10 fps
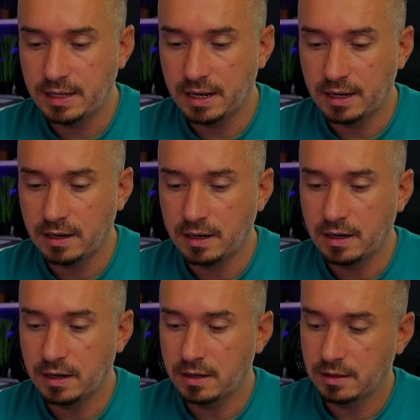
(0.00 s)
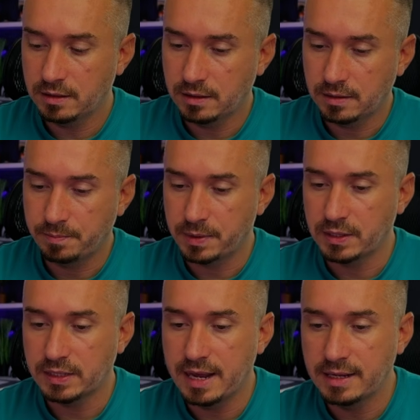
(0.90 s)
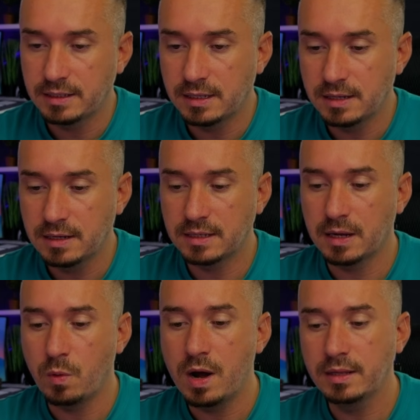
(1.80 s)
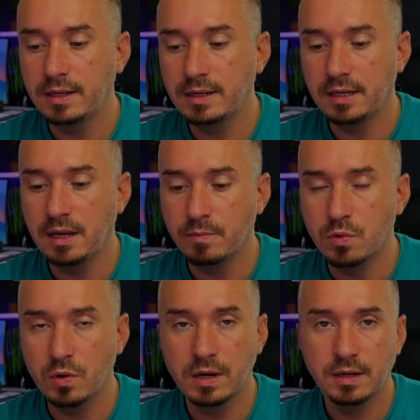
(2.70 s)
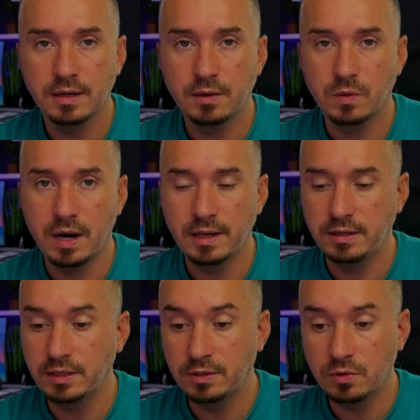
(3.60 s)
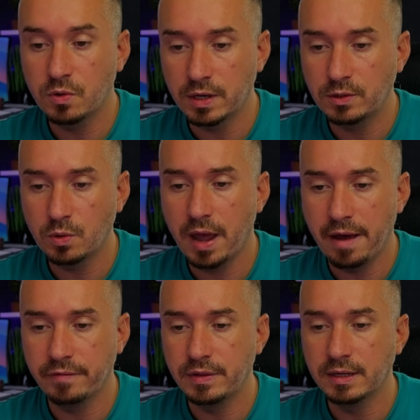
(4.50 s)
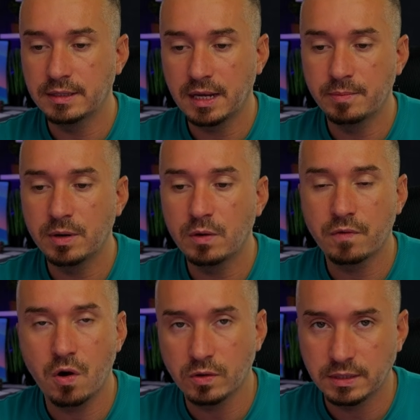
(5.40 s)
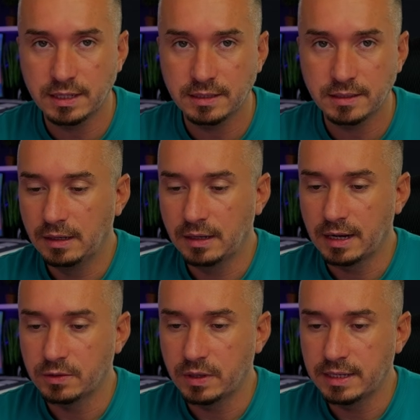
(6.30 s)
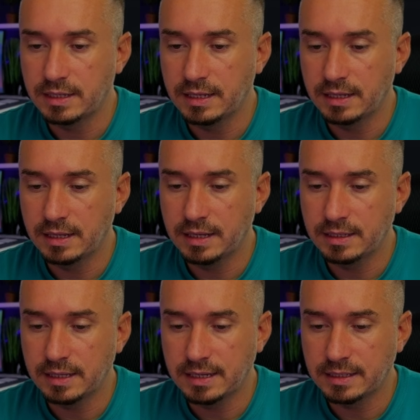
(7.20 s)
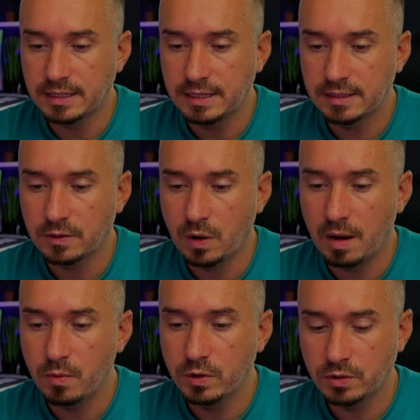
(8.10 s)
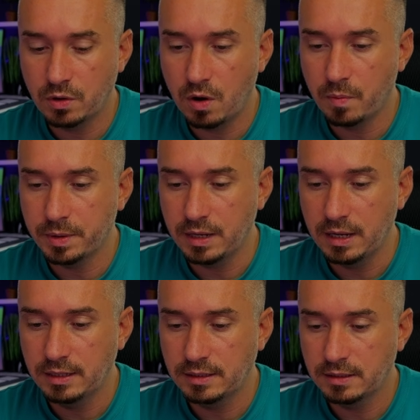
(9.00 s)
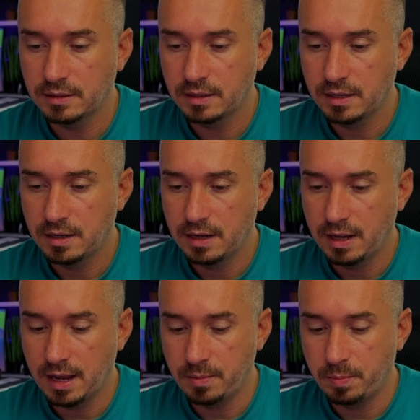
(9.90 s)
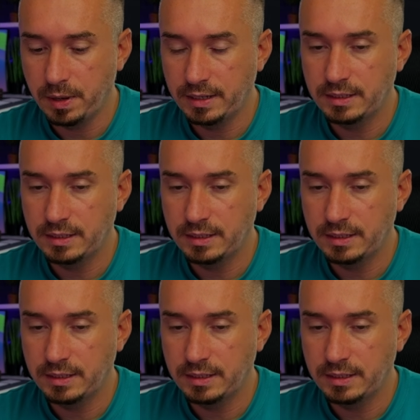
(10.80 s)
in here, press enter, because I want this ebook, right, this story to have the table of contents. And as you can see, this is it. So I'm going to copy this and paste